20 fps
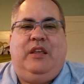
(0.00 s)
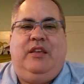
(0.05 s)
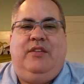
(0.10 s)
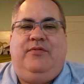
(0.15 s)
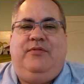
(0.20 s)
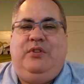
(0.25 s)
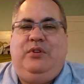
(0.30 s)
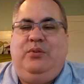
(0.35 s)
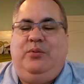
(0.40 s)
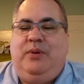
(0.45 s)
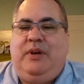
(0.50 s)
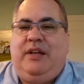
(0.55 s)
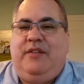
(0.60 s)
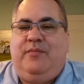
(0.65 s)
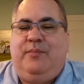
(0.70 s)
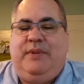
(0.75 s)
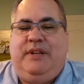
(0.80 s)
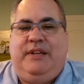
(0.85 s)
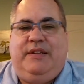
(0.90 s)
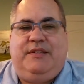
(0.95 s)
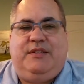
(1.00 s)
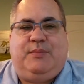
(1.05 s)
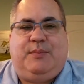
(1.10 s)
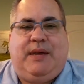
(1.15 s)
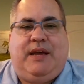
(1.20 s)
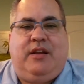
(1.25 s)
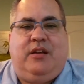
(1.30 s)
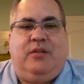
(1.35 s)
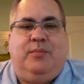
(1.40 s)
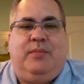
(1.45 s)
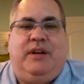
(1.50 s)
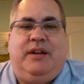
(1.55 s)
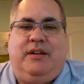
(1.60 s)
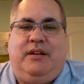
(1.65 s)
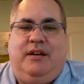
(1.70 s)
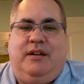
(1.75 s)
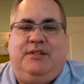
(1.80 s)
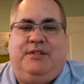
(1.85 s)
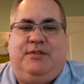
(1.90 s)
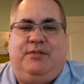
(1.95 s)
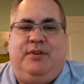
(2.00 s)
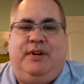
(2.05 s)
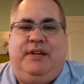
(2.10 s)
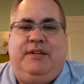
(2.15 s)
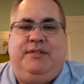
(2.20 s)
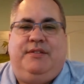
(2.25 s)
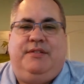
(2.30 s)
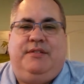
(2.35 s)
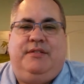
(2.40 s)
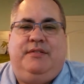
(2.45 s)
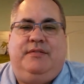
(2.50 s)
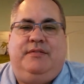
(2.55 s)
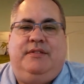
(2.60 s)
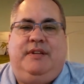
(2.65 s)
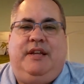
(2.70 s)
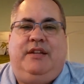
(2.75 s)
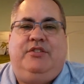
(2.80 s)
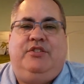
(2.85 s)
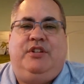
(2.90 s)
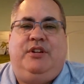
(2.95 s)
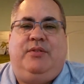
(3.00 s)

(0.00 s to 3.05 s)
If you have been inspired by God's grace and